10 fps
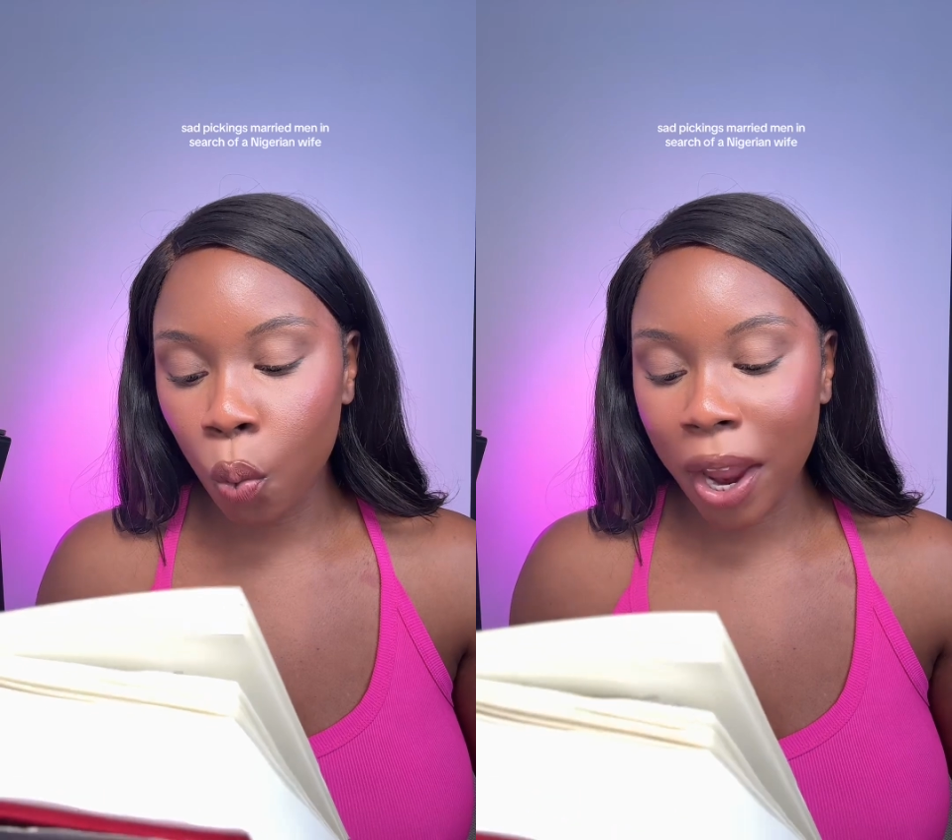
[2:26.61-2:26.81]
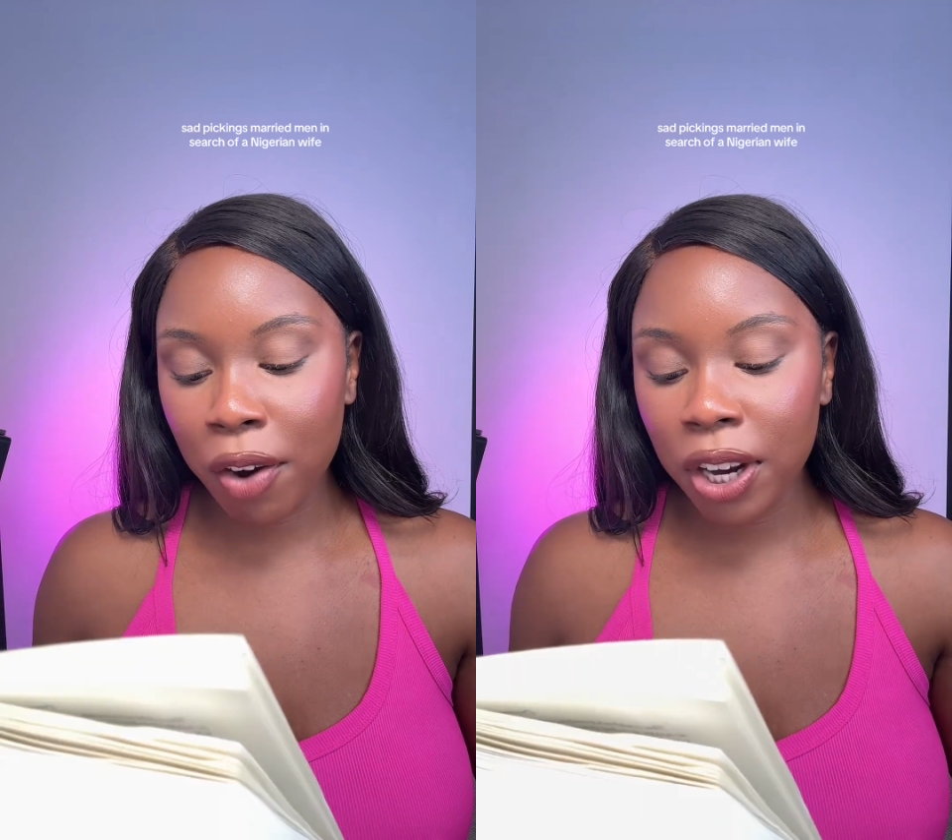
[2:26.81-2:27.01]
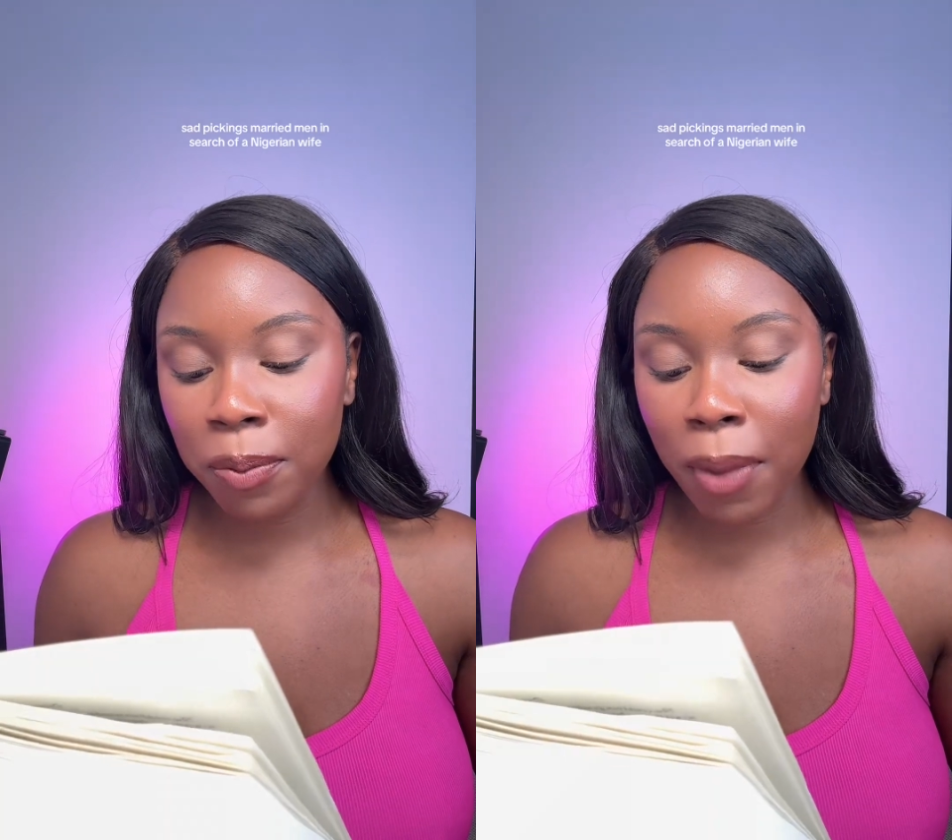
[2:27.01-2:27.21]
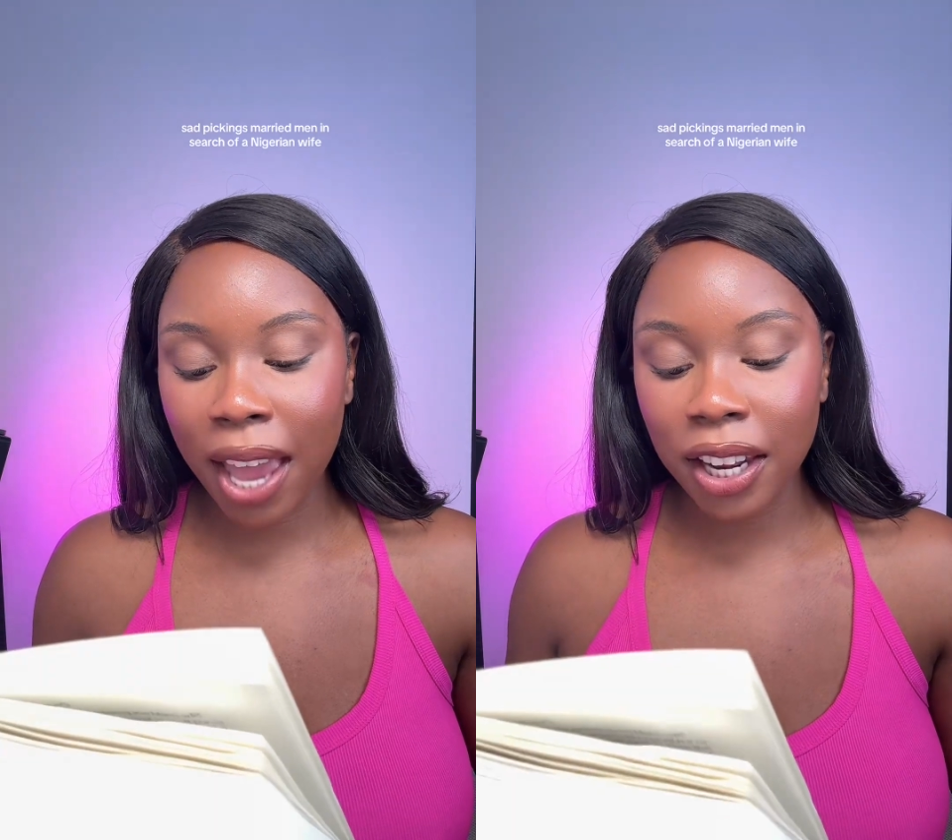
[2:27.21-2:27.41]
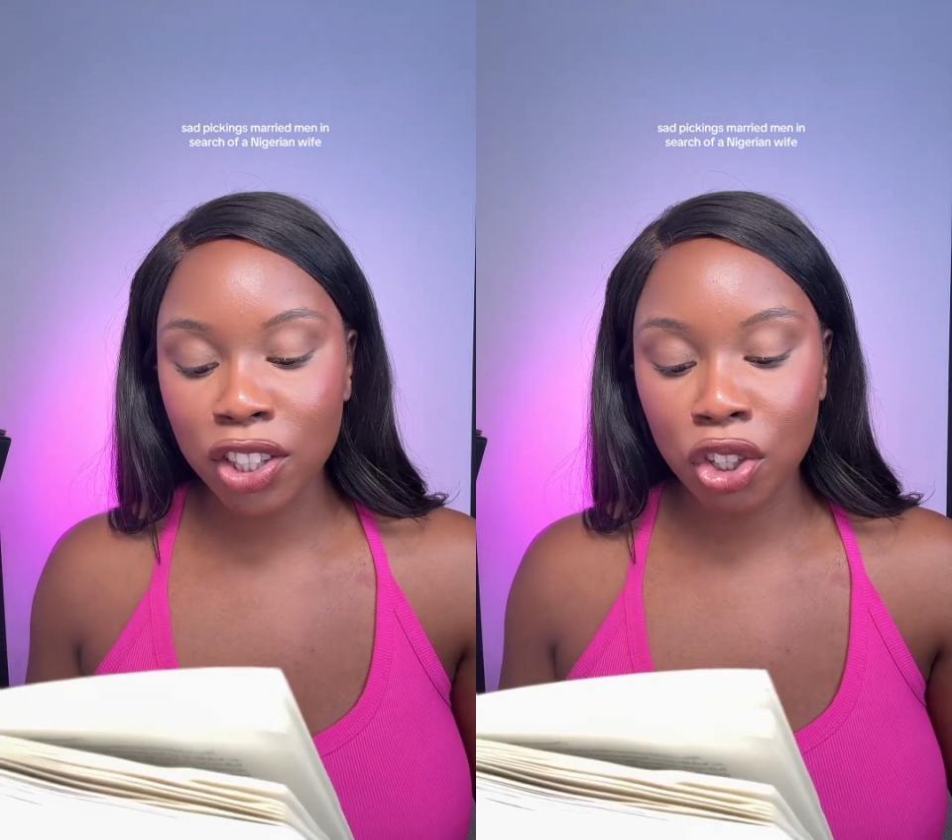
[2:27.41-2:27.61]
Wearied
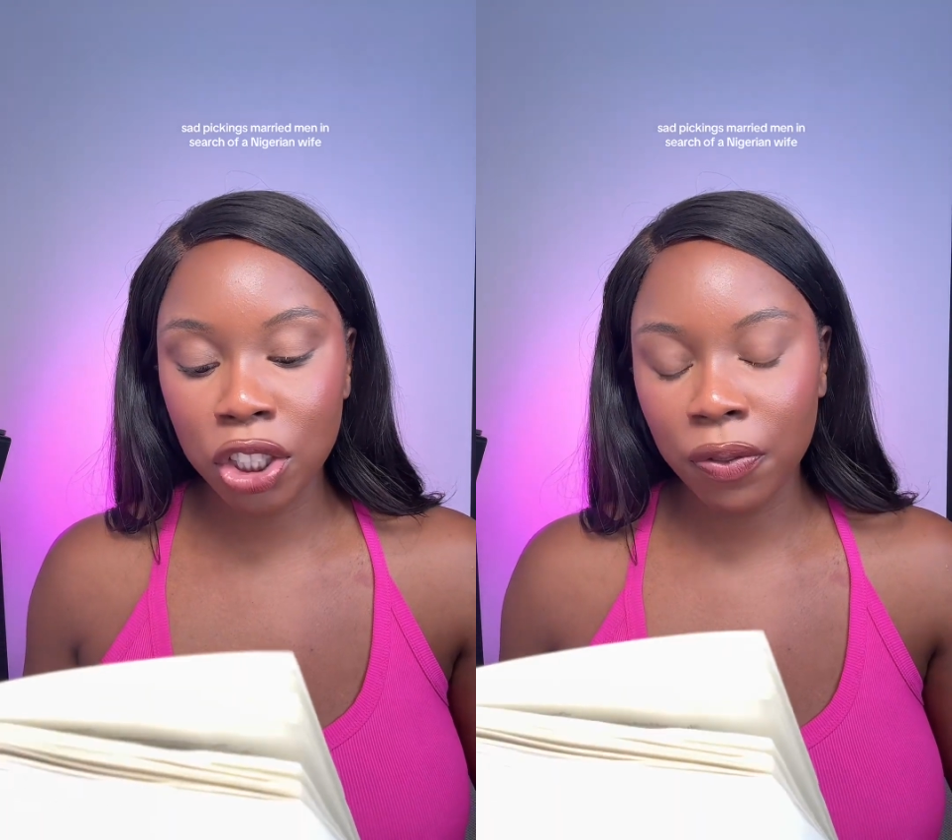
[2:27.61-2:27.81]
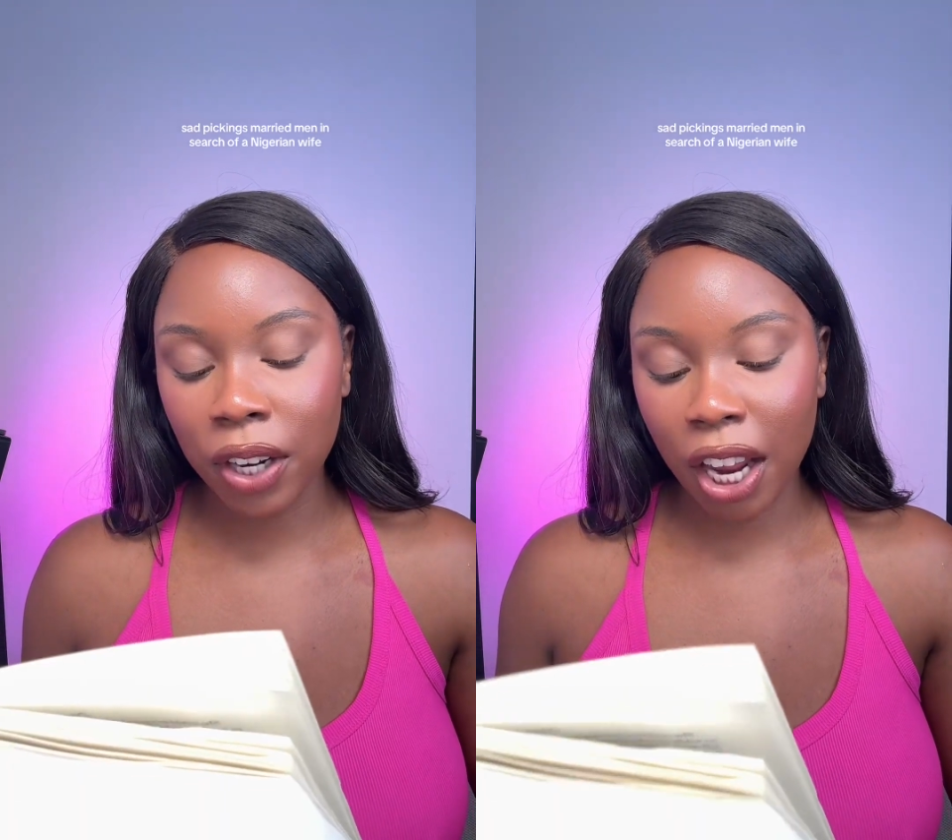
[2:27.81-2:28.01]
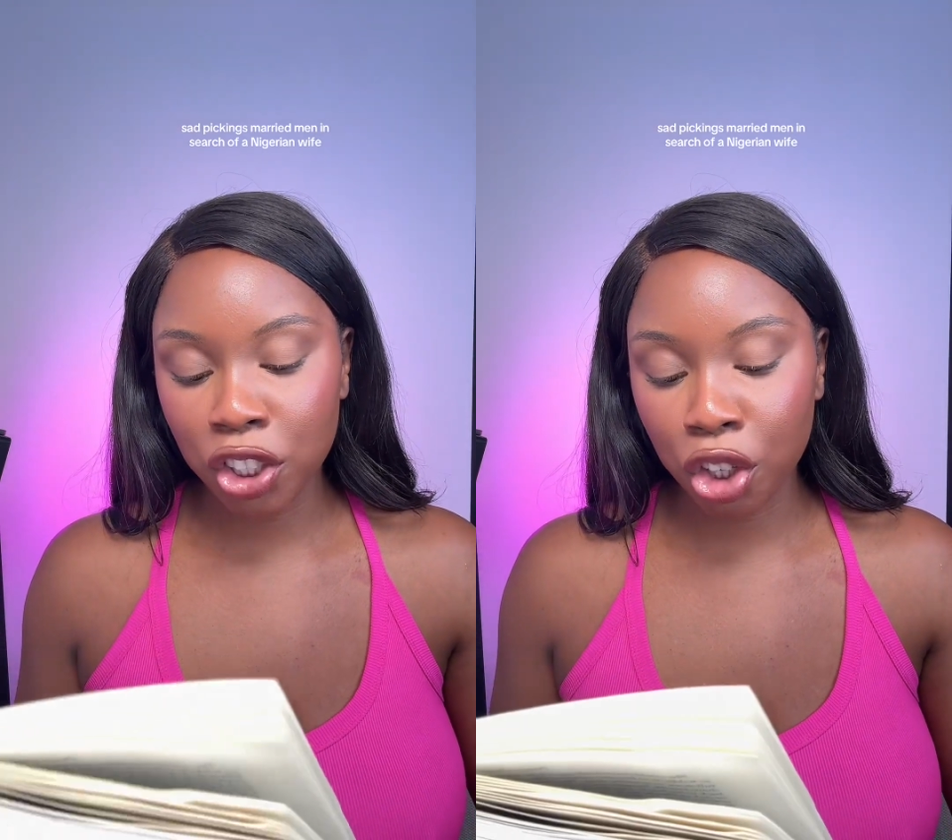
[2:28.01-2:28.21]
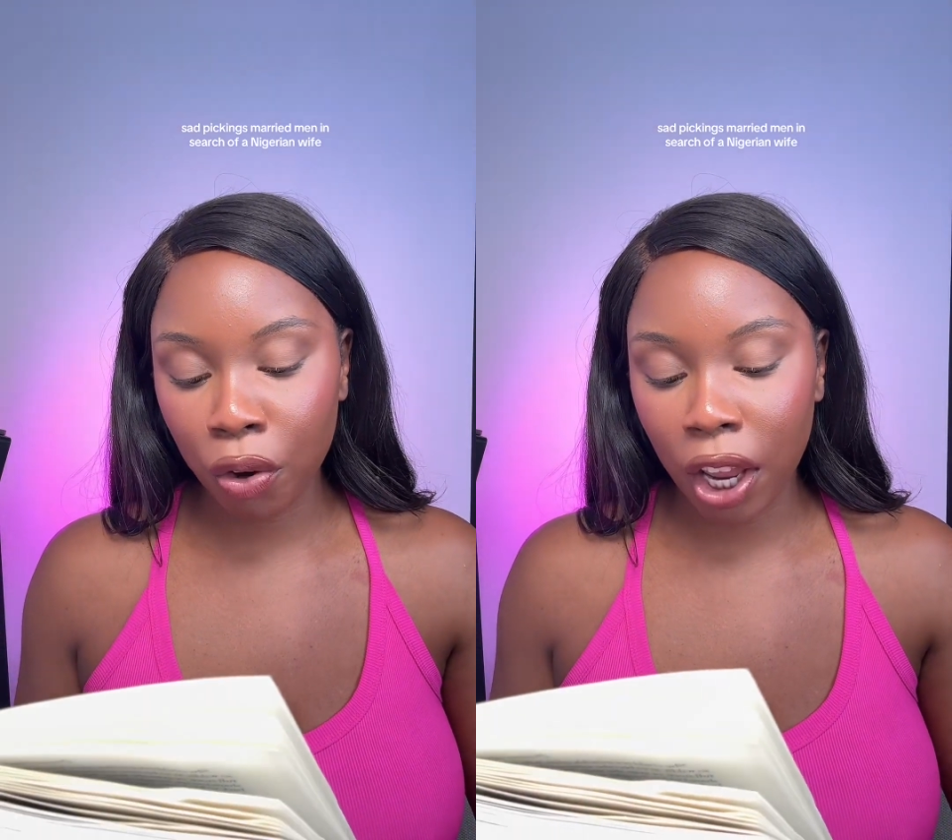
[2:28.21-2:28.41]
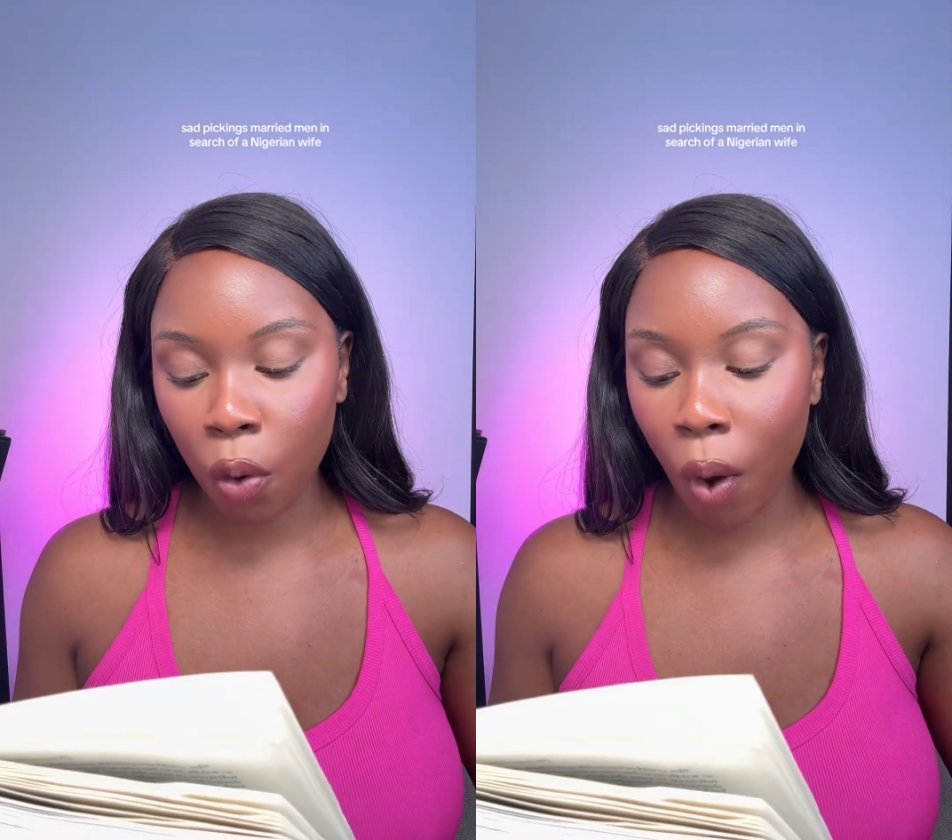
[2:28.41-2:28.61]
men in search of a
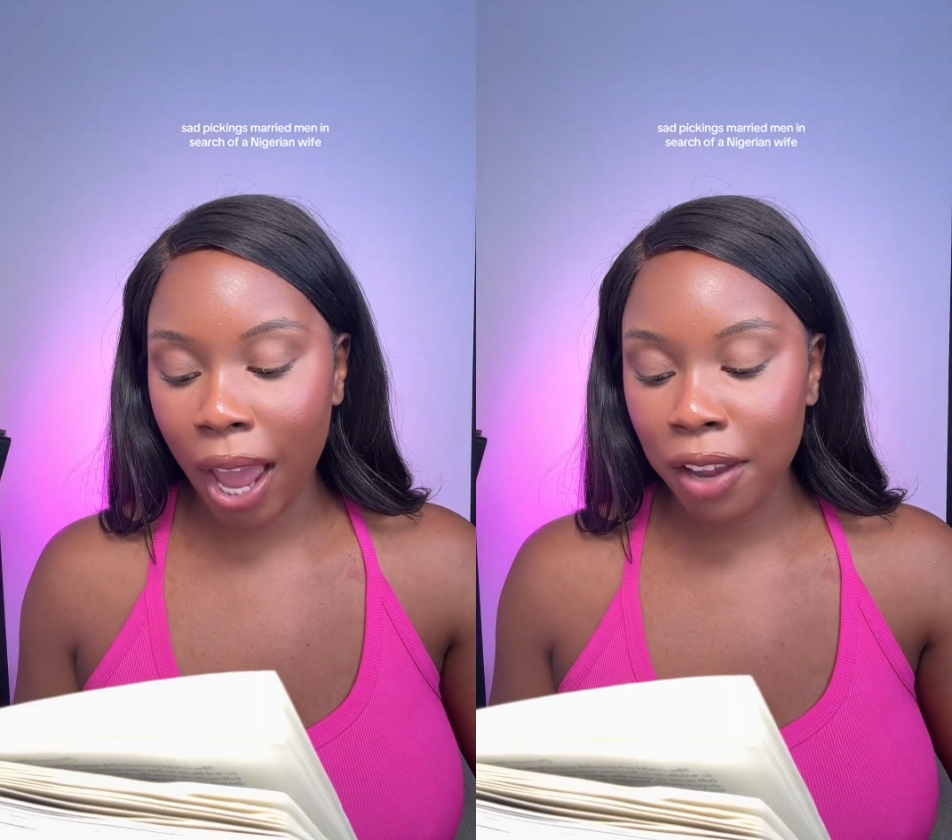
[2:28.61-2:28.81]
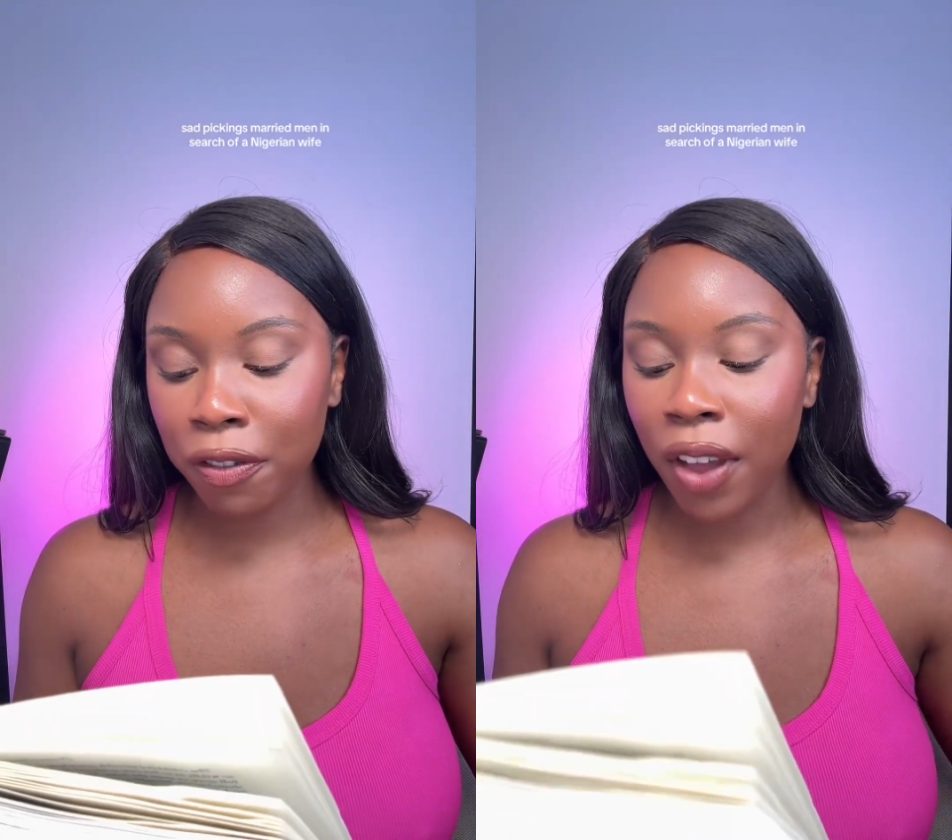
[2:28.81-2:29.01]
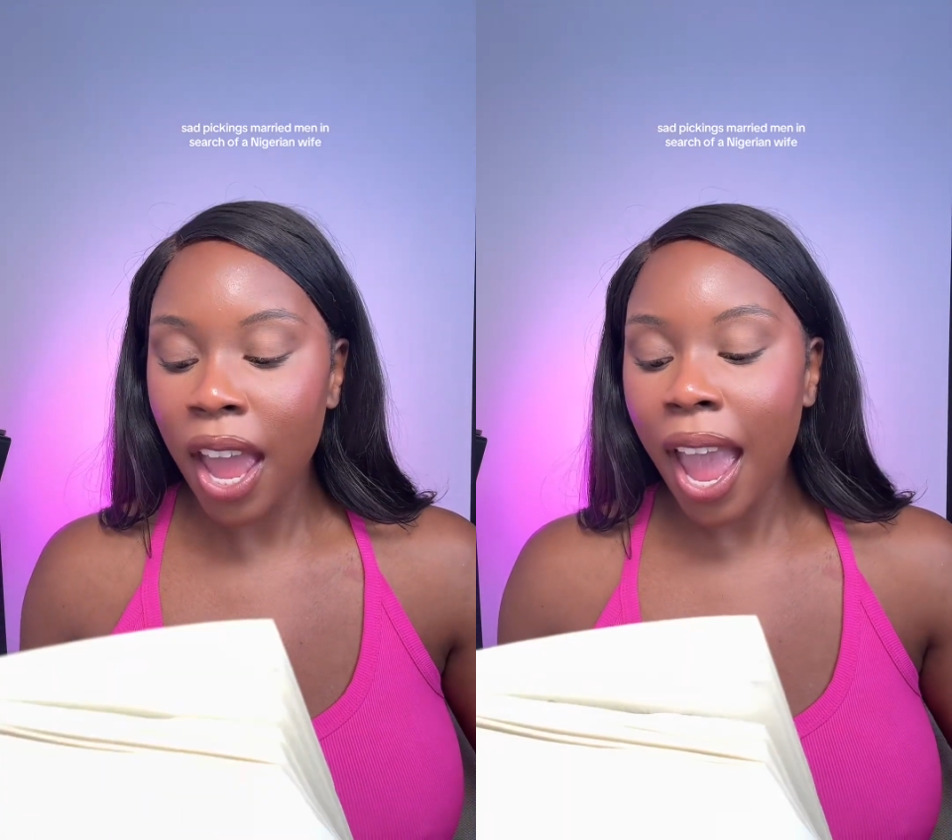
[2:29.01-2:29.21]
Nigerian wife.